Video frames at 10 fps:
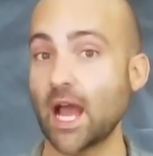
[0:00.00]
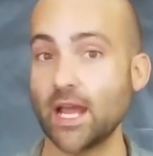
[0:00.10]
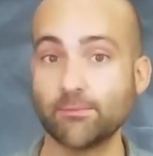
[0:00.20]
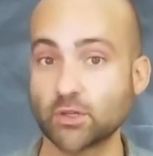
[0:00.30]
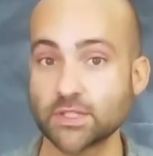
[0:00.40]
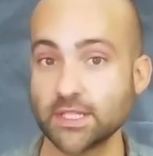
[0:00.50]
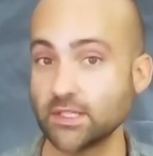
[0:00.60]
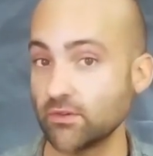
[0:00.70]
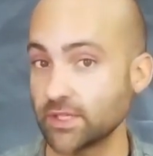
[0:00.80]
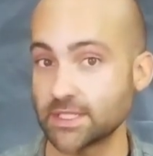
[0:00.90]
I personally
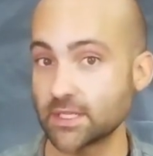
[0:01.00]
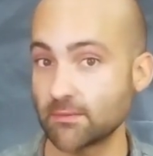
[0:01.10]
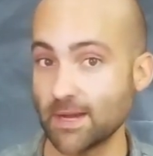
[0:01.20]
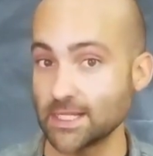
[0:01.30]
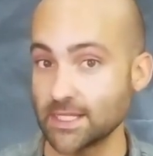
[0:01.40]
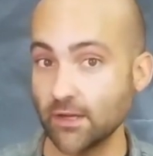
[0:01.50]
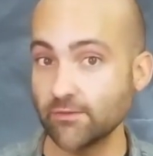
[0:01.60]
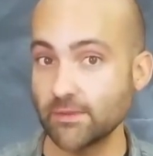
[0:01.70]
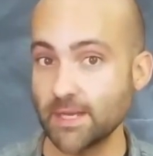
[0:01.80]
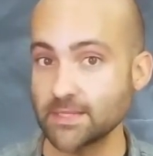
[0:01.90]
don't consider
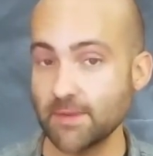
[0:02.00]
myself the best